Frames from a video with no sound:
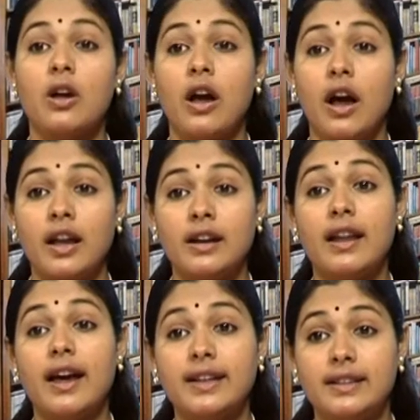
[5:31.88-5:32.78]

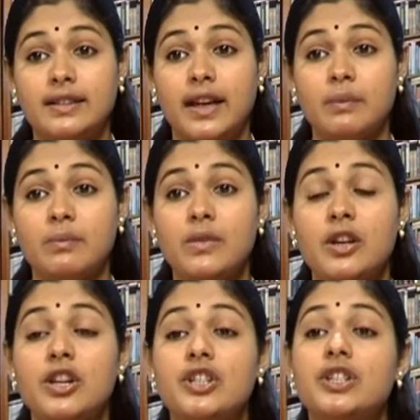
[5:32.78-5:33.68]
Unlike them,
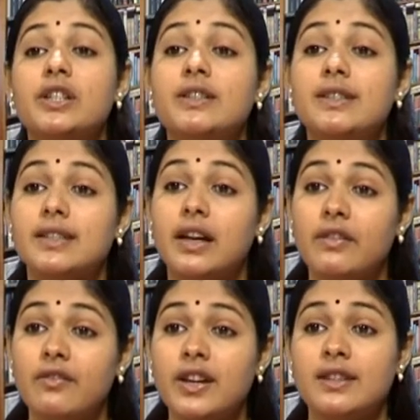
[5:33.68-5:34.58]
she is
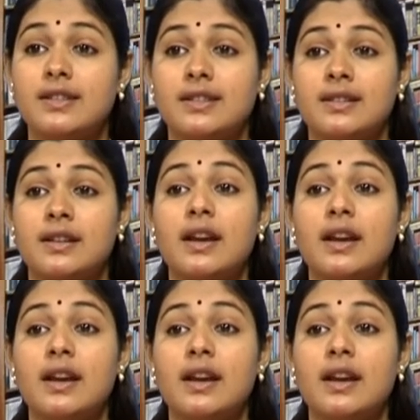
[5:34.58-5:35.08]
convinced